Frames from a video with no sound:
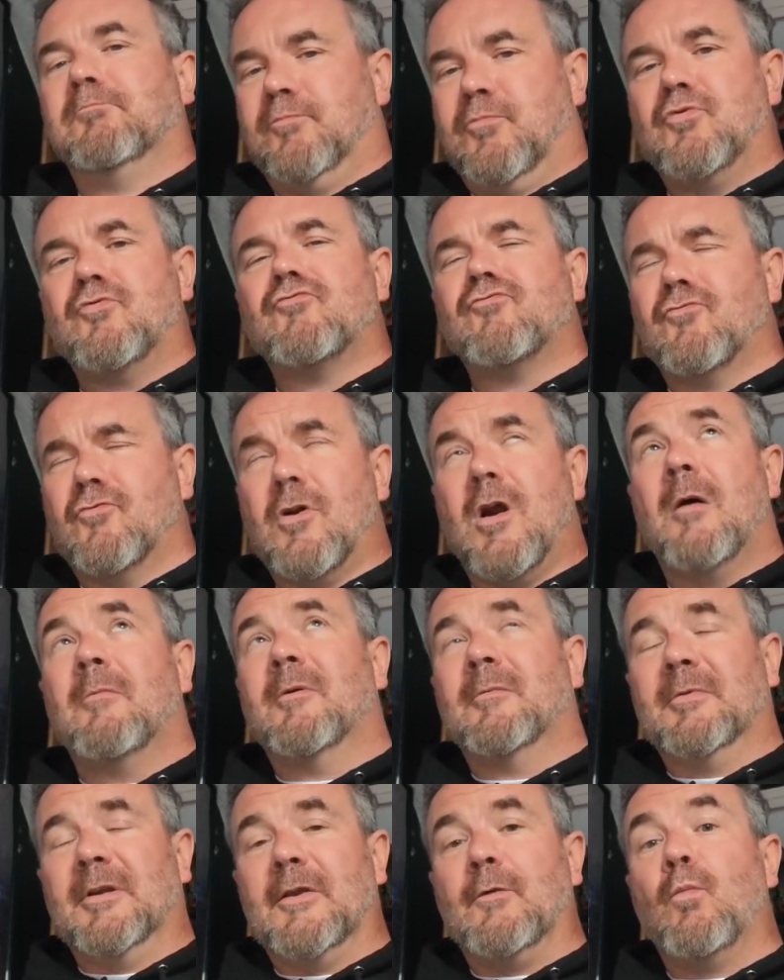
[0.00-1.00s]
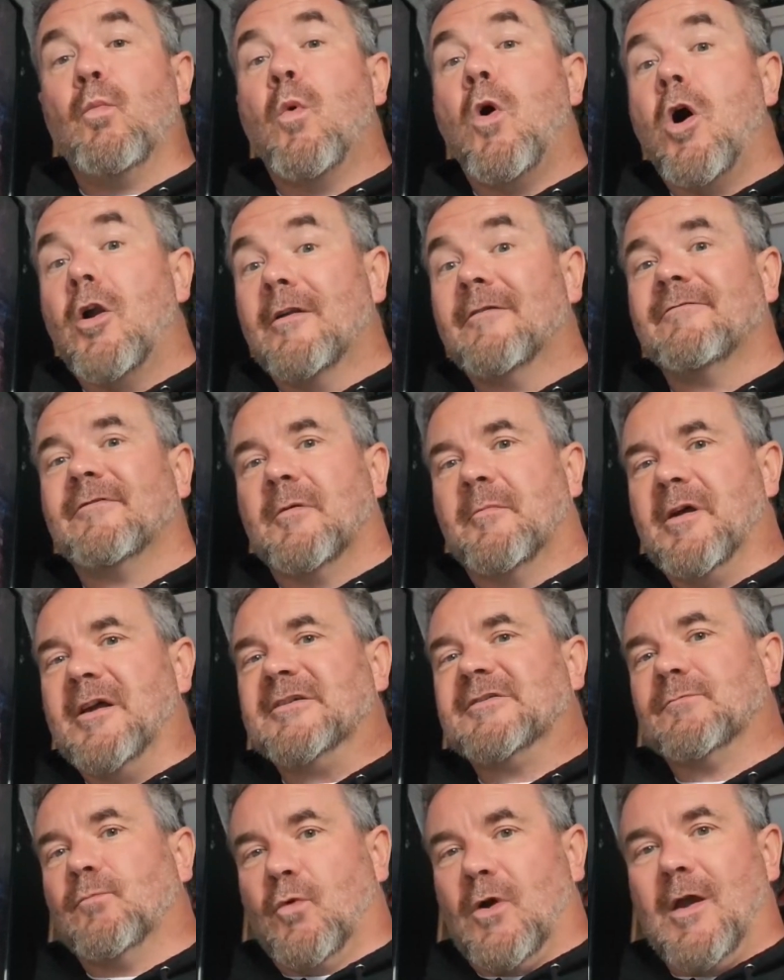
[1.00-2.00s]
probably one of the best
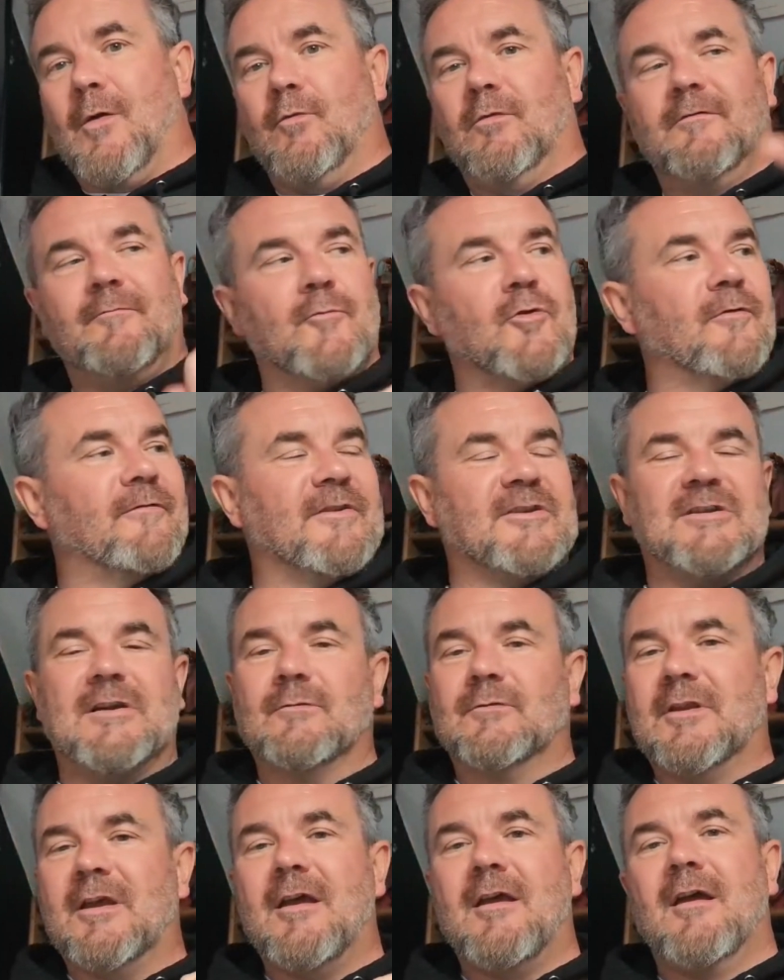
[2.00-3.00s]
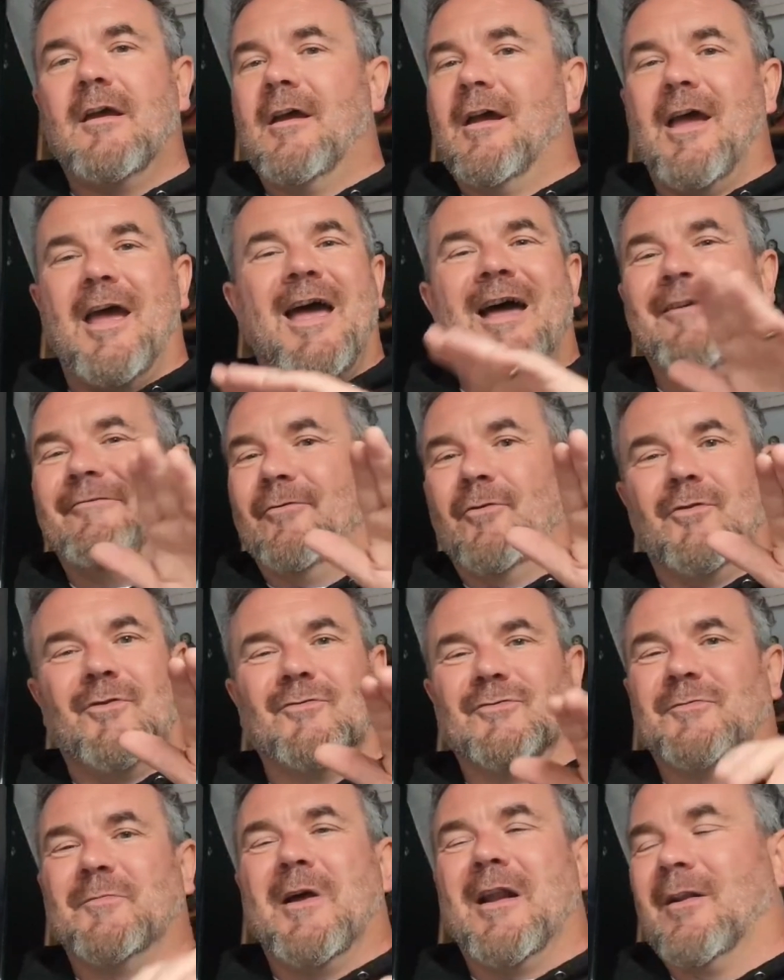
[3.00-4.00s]
werewolf movies out there. Everyone knows
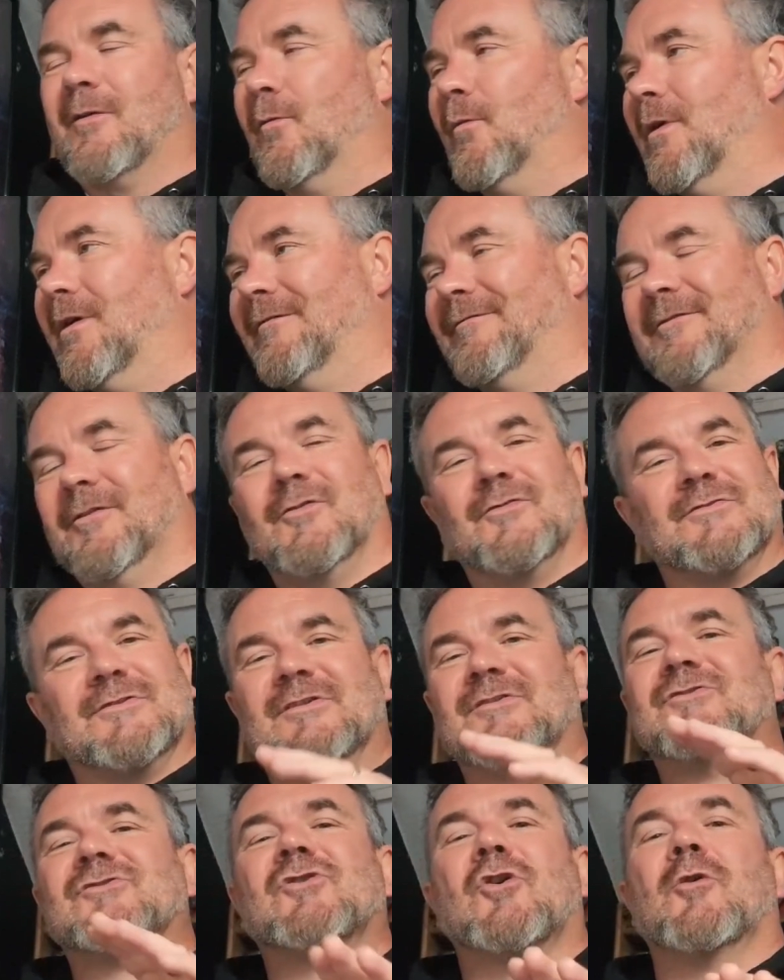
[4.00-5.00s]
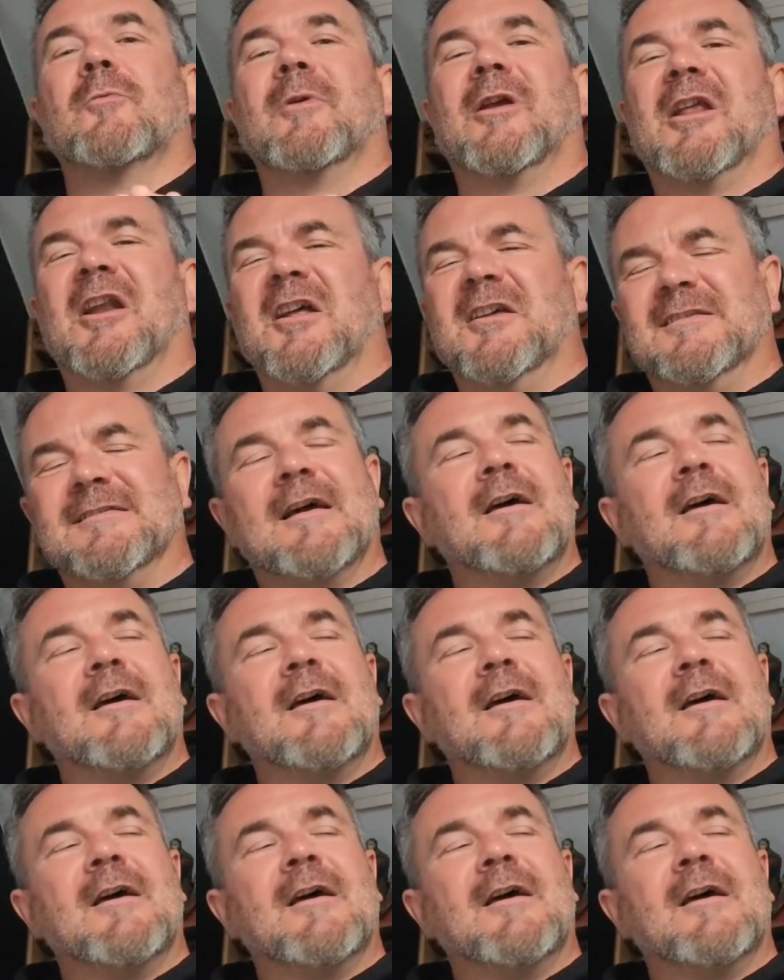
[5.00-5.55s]
American Werewolf in London. It's going to be great.